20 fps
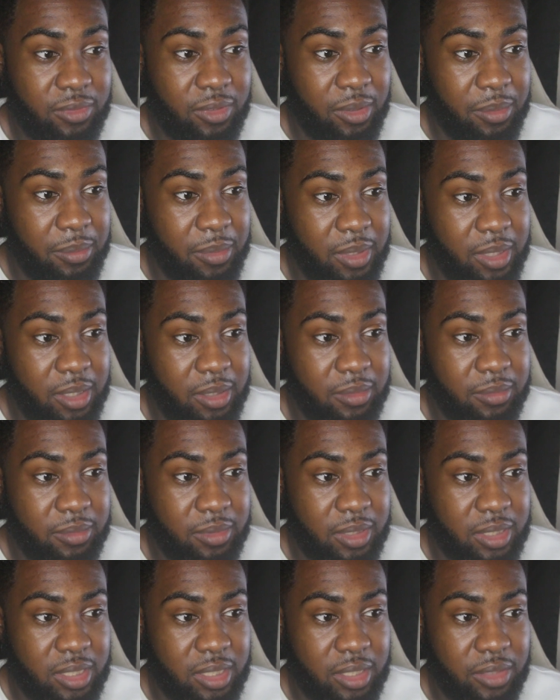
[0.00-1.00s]
for a minute
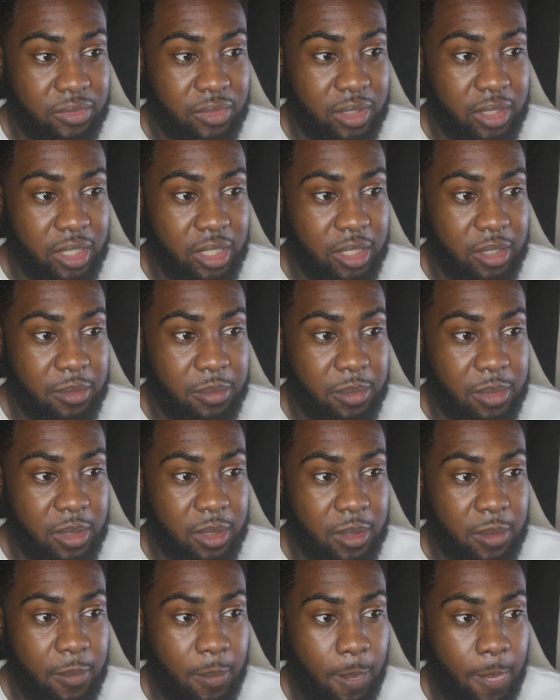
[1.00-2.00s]
and stuff like that.
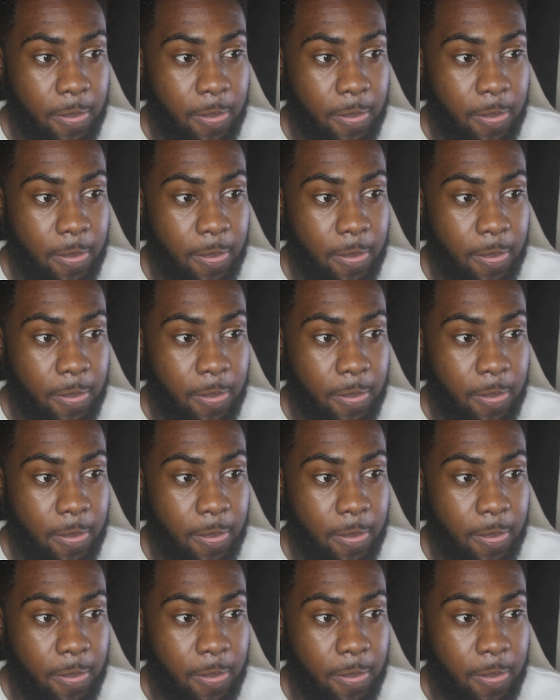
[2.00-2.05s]
But